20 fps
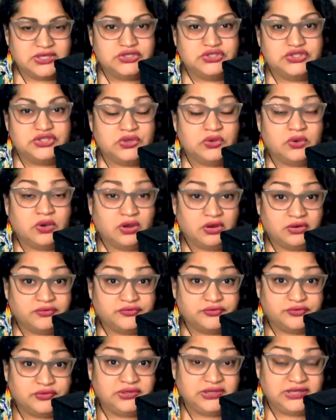You are
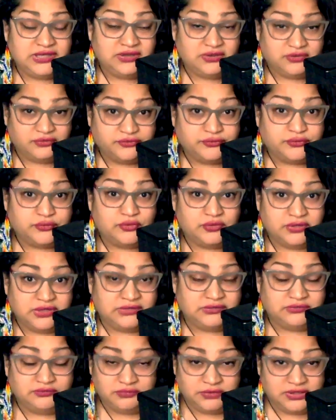fully a full
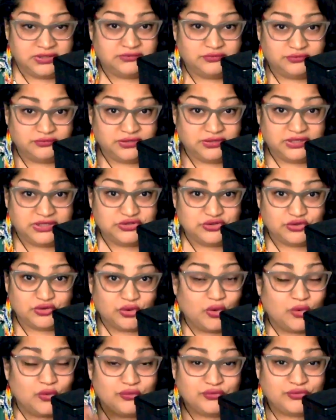in your
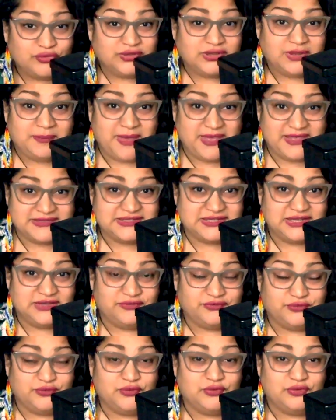own full capacity, a
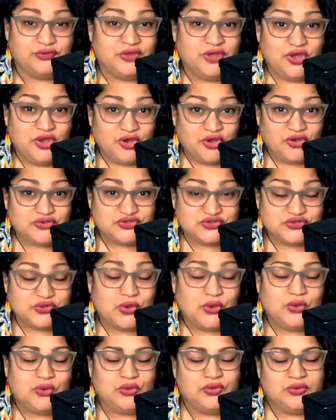full
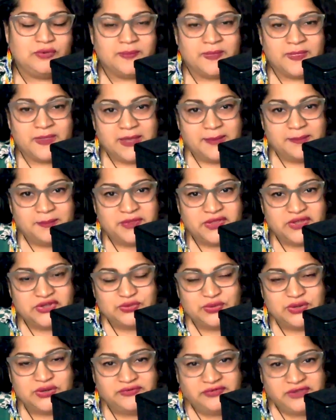soul, but the
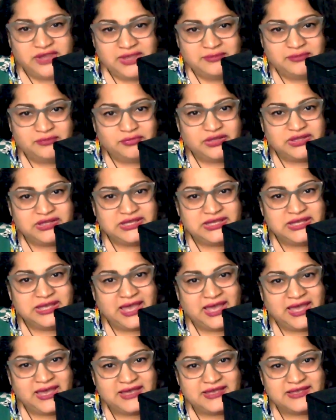twin flame really
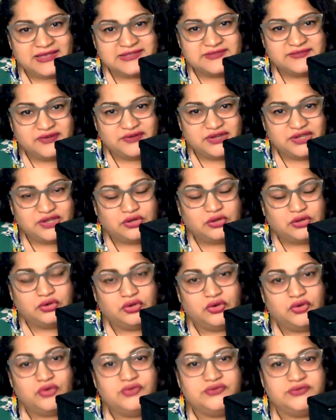has a very
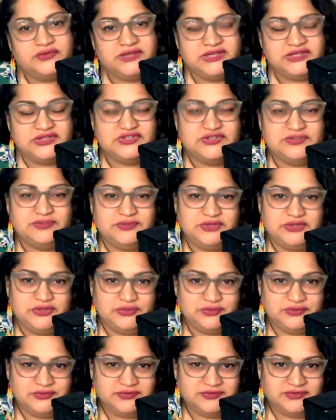close relationship to you.
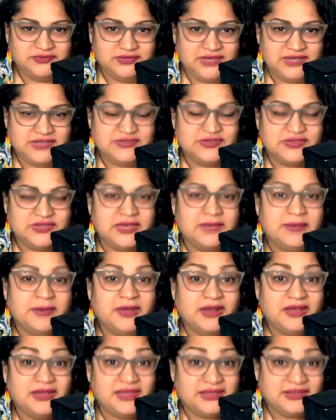Okay, so think about
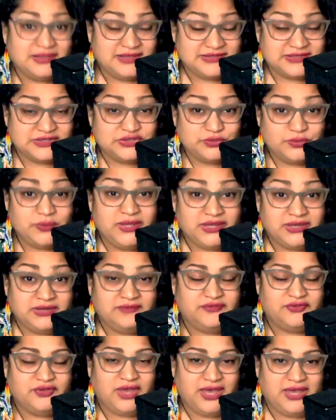it as a twin.
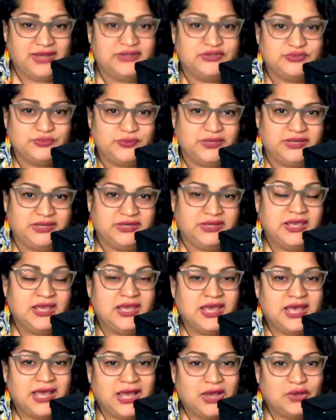If you had a twin,
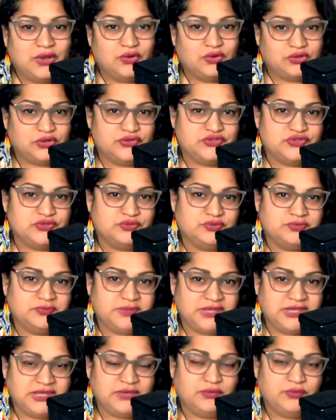how close you would
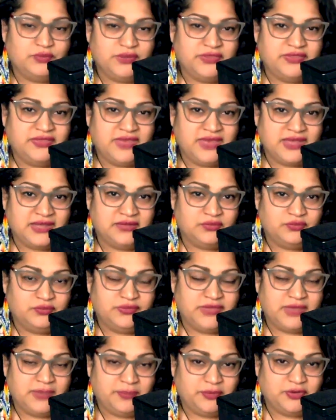be with
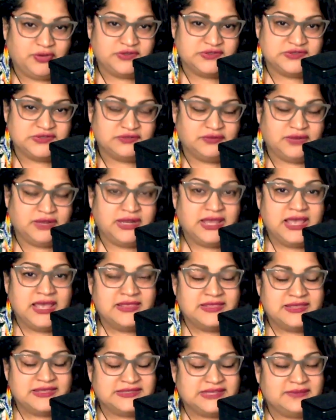that person, right?
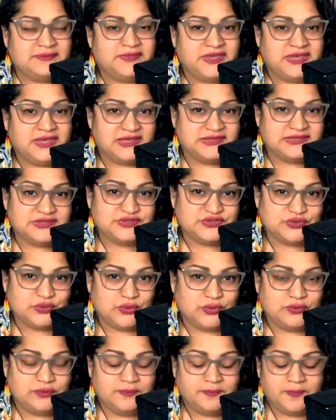The same thing as a
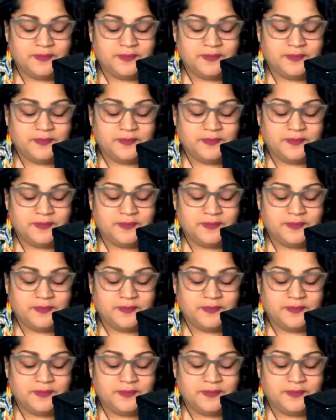soul.